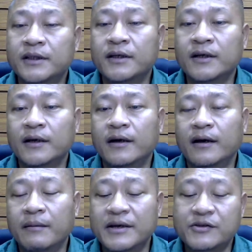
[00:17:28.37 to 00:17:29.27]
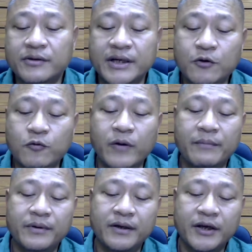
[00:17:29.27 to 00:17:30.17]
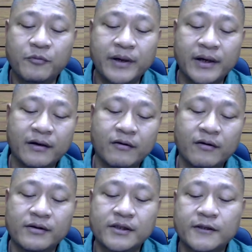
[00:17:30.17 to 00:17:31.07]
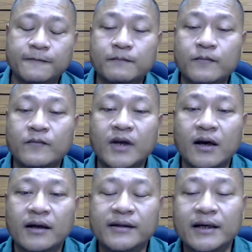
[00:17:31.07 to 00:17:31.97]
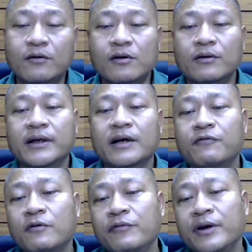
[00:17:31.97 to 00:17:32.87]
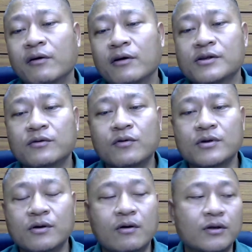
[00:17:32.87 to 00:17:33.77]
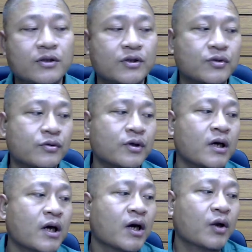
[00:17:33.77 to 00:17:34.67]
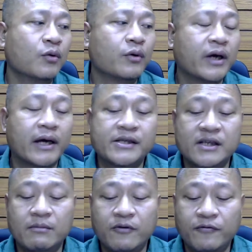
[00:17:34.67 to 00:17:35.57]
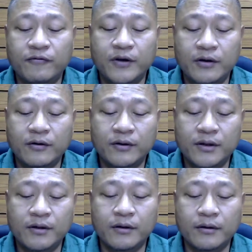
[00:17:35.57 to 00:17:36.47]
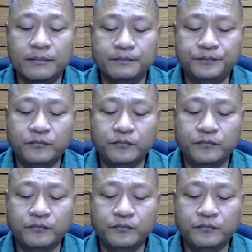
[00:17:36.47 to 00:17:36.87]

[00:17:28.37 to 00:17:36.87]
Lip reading: become a major new wave in the human ecology. And therefore we also goes on to looking at some of the